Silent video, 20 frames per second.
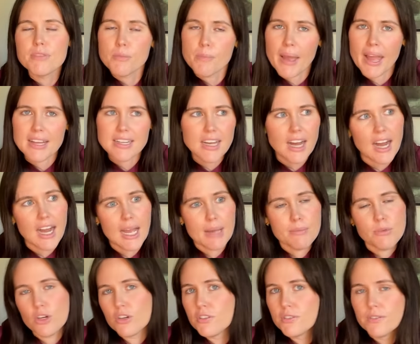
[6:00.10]
the band
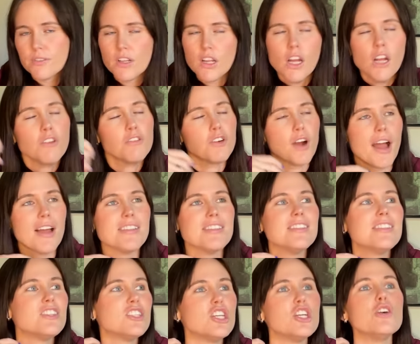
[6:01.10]
Haim, her
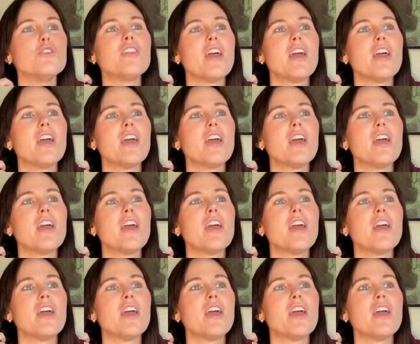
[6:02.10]
friends too.